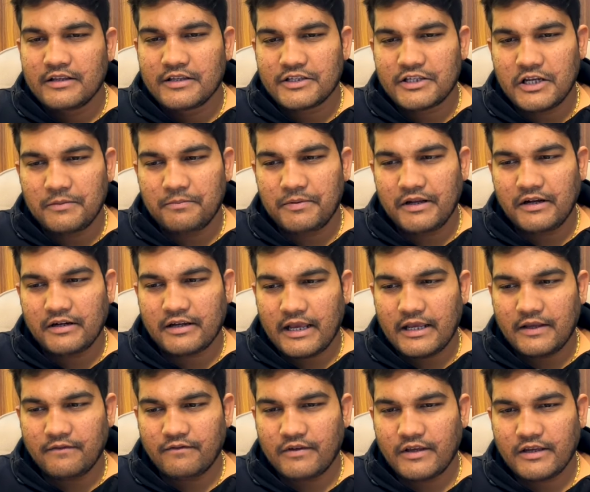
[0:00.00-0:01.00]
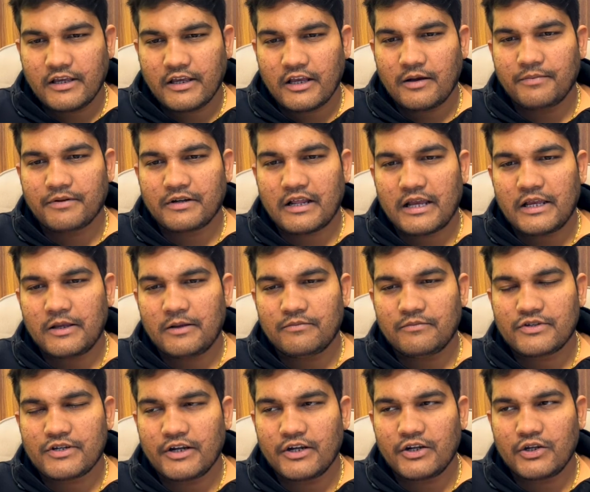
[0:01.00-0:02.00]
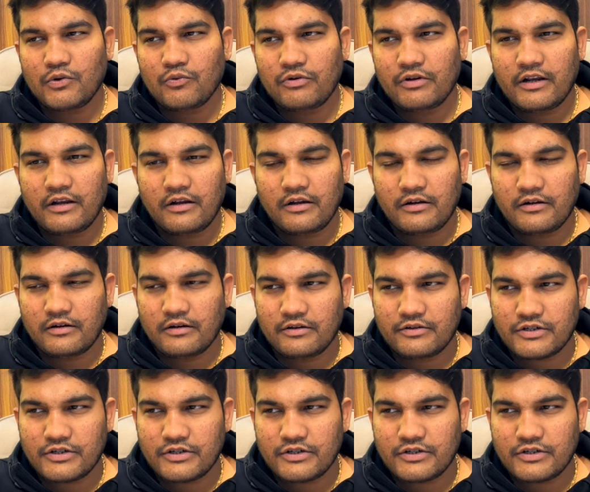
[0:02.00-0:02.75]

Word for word: sleeping time, waking up time, schedule and